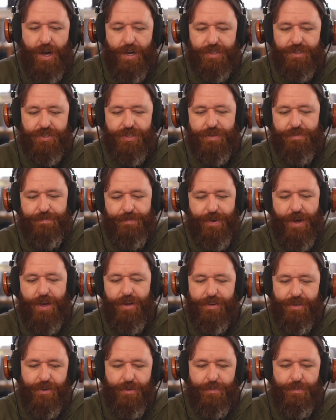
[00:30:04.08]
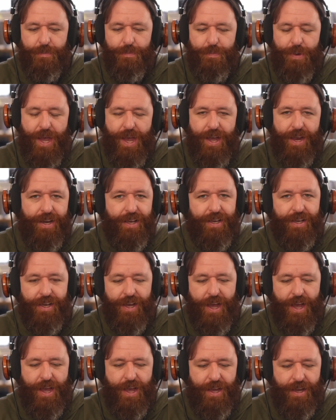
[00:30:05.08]
Honestly, volume,
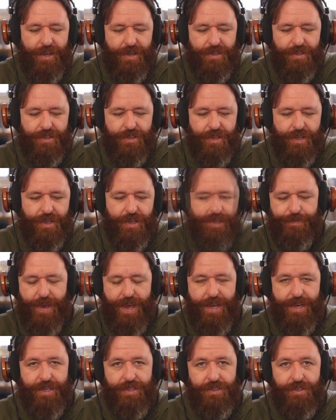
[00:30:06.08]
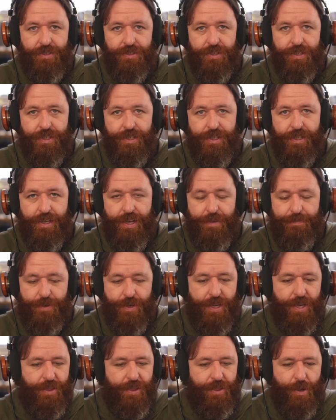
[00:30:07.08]
panning, and phase,
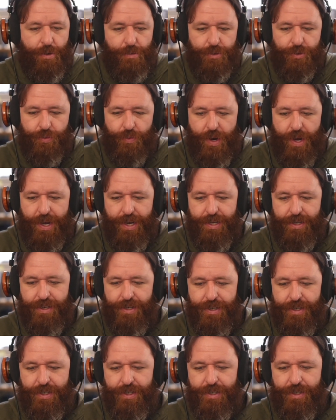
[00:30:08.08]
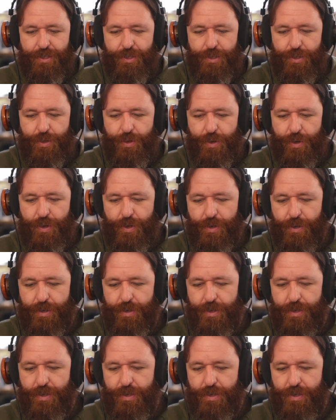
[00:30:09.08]
if you get those right,
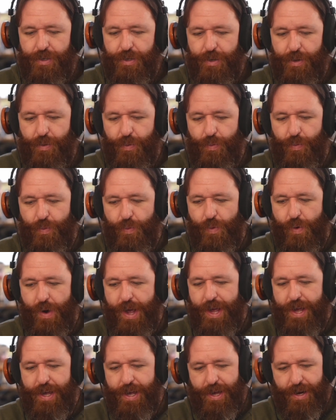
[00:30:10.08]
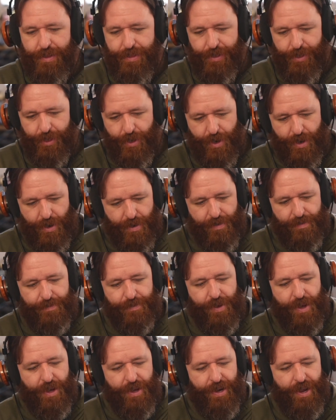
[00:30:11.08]
you're way ahead of the
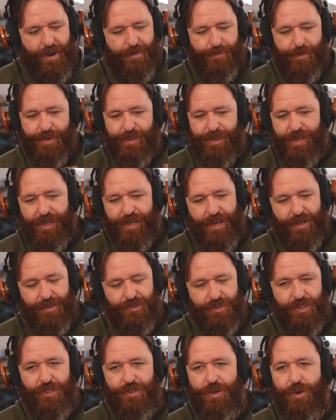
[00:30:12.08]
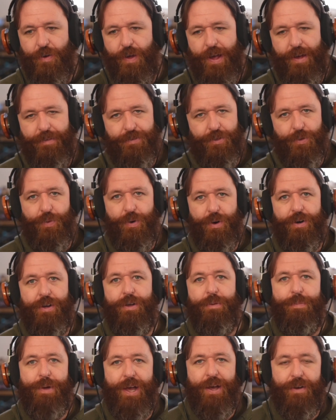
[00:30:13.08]
curve on everything else, and you don't have to
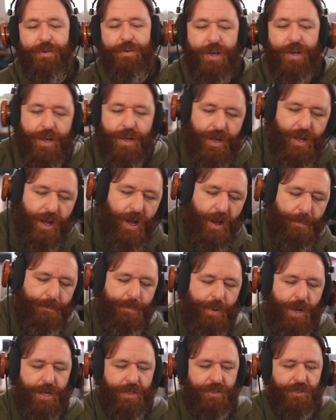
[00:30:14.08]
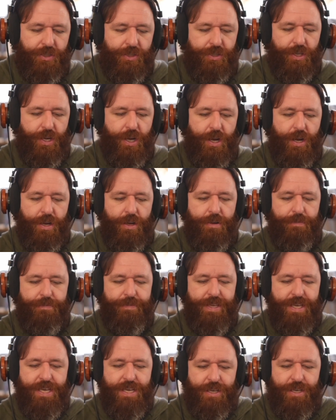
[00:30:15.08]
worry about a bunch
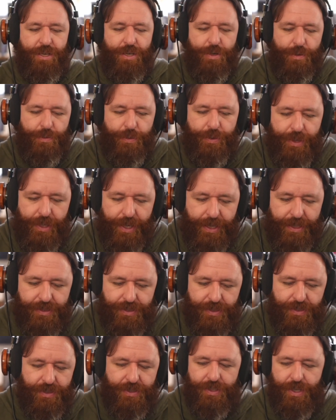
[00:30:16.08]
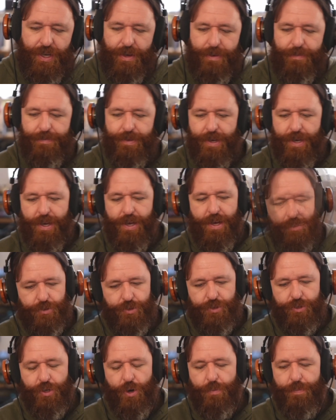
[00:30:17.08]
of EQ things and stuff.
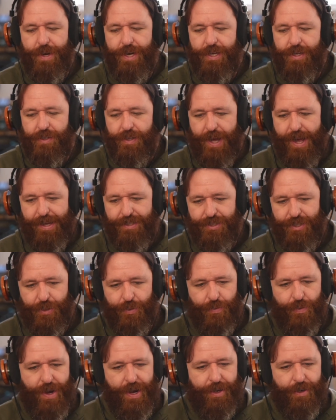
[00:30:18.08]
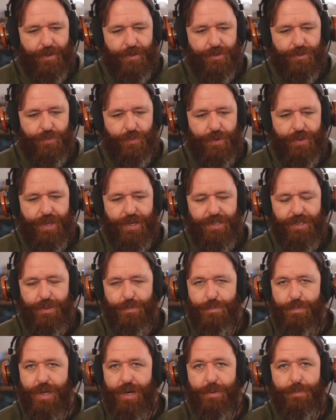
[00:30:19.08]
There's so many classic records where they
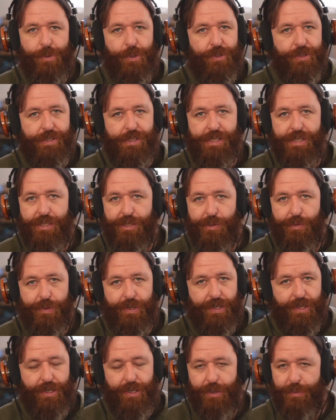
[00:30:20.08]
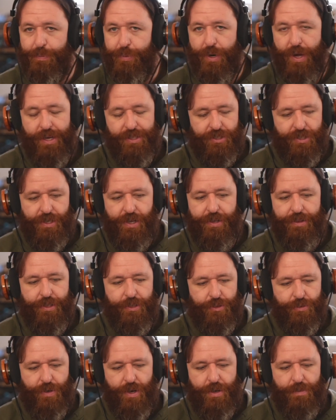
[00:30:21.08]
did minimal EQing and compression
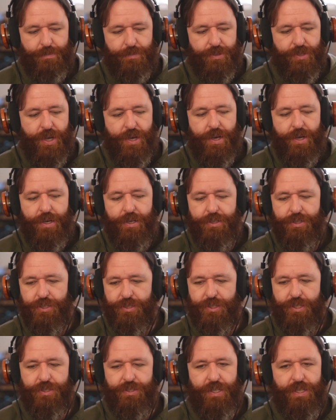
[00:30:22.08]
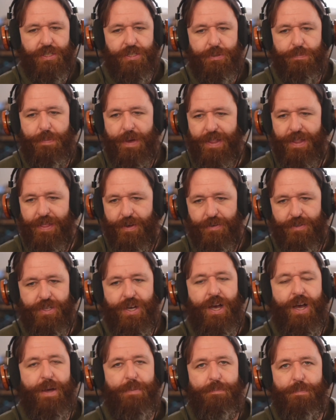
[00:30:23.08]
on the drums just because they spent their
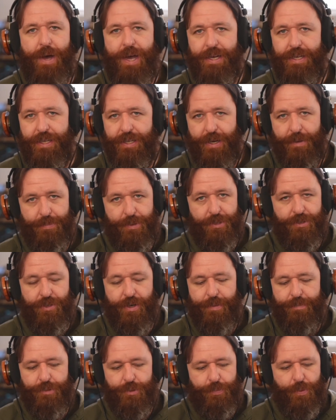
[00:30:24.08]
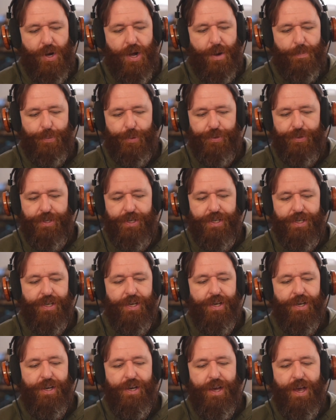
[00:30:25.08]
time miking up the drums
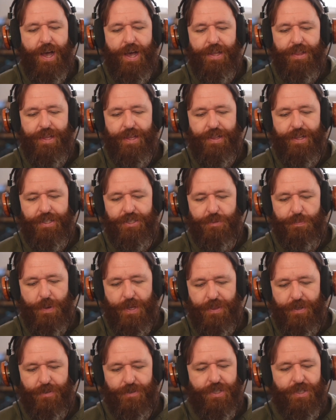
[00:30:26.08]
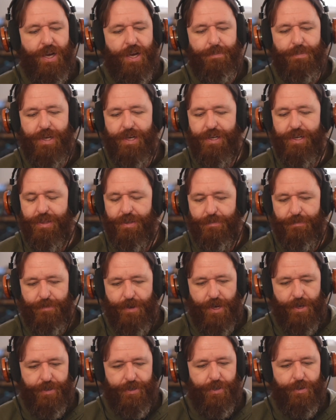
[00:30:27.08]
properly, and then they spent their time getting the
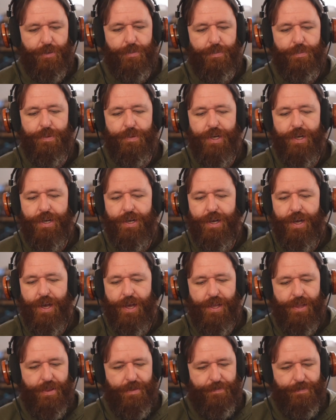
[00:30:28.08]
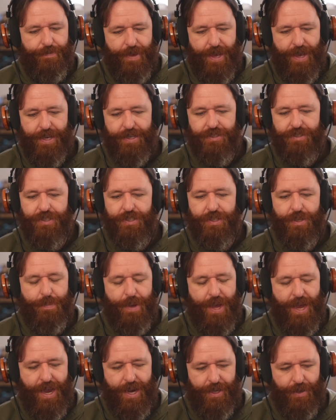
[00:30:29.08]
volume and the phase and
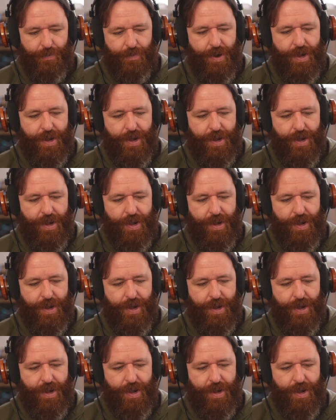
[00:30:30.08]
the panning